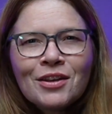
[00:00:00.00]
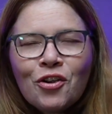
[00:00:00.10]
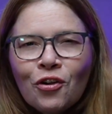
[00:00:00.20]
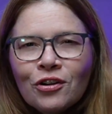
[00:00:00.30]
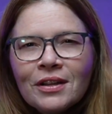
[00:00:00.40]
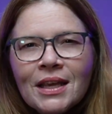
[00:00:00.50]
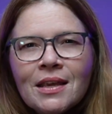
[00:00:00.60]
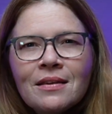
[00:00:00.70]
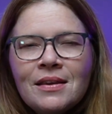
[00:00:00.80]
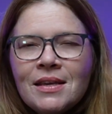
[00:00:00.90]

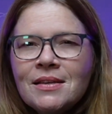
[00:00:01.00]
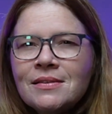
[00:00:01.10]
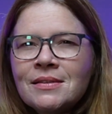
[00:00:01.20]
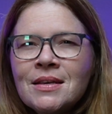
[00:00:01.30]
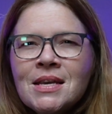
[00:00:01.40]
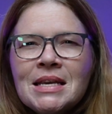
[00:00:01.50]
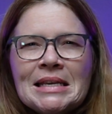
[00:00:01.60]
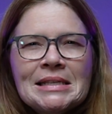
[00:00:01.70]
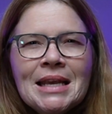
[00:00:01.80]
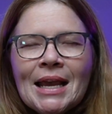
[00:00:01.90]
Curly. He's
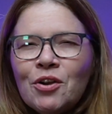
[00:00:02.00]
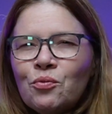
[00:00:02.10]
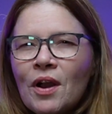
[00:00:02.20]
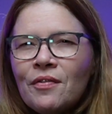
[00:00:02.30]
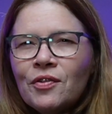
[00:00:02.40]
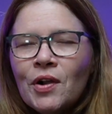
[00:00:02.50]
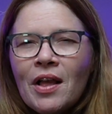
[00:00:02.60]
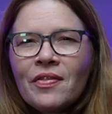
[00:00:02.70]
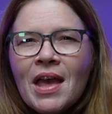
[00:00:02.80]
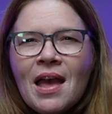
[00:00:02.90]
kind of rough
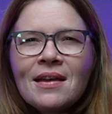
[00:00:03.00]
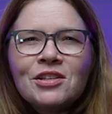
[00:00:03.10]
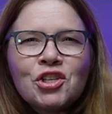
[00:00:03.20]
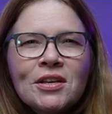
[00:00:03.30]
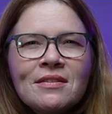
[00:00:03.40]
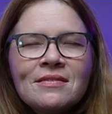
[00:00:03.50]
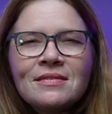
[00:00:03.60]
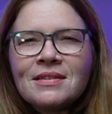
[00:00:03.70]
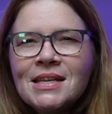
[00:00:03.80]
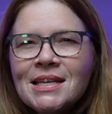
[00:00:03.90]
around the
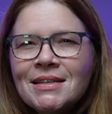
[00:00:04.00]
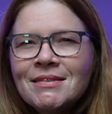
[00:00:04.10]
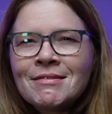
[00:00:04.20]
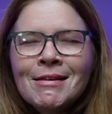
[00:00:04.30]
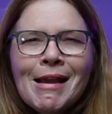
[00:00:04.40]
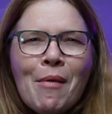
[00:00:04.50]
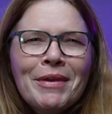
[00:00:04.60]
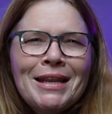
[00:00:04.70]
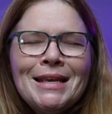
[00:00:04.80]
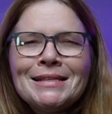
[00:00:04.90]
edges. He's
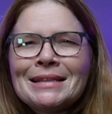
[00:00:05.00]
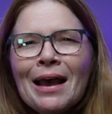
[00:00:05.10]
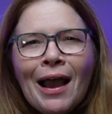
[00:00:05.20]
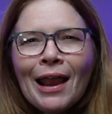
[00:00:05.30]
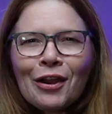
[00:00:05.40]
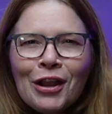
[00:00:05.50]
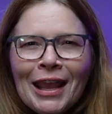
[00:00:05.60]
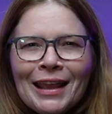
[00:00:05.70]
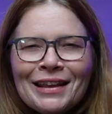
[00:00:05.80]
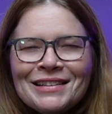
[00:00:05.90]
the hired
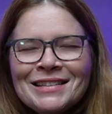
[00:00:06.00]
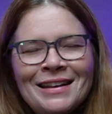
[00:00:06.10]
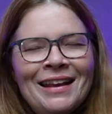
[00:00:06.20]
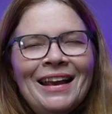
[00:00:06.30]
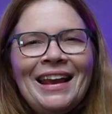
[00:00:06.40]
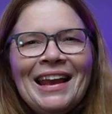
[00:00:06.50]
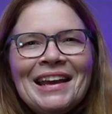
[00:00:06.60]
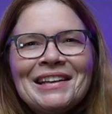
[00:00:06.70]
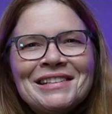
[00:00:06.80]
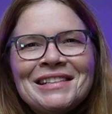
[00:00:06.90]
hand,
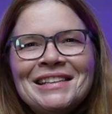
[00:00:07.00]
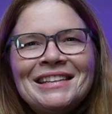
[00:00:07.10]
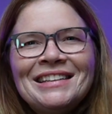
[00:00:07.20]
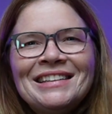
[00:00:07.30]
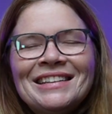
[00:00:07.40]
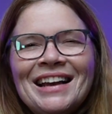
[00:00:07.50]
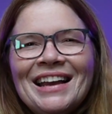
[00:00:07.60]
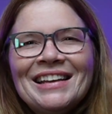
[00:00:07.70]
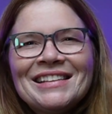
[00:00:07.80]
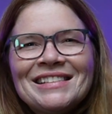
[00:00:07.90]
and he
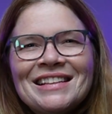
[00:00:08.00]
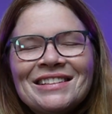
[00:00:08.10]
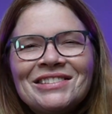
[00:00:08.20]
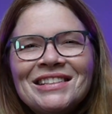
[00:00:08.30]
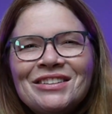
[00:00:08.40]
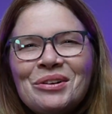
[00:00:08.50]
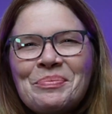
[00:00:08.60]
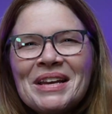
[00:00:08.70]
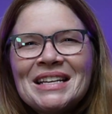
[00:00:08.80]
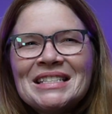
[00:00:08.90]
is a little
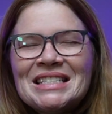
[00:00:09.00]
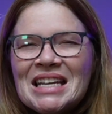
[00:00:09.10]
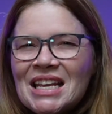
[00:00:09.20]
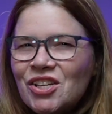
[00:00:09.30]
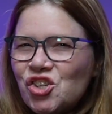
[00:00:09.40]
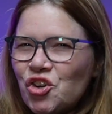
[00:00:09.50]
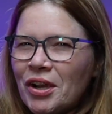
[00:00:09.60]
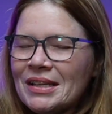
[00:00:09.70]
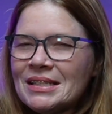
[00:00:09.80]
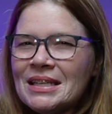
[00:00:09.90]
bit
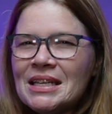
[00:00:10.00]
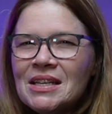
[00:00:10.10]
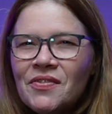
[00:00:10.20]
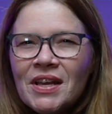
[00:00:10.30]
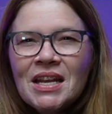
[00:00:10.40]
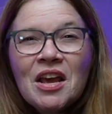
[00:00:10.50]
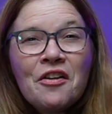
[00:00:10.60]
dangerous, even